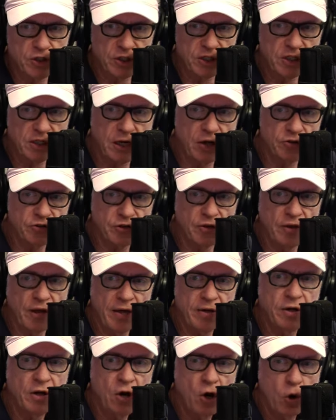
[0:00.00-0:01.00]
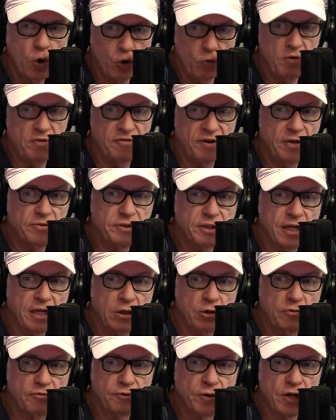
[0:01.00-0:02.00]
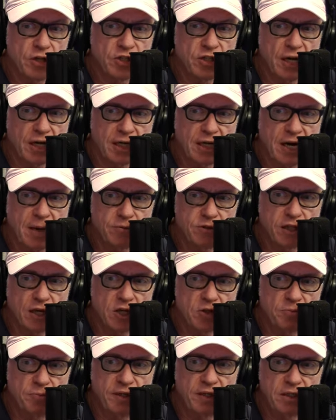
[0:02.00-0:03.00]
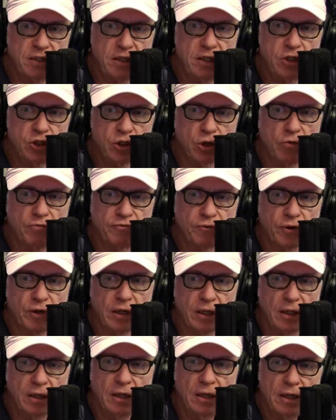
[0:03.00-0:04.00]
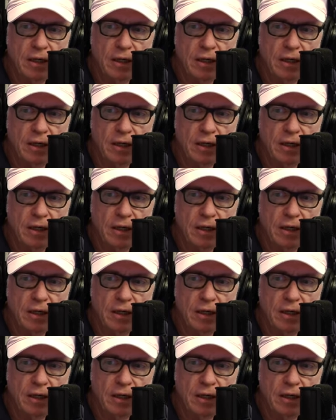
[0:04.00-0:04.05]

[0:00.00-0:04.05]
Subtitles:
Details on that will be found at HelloFresh.com/BT Show Free.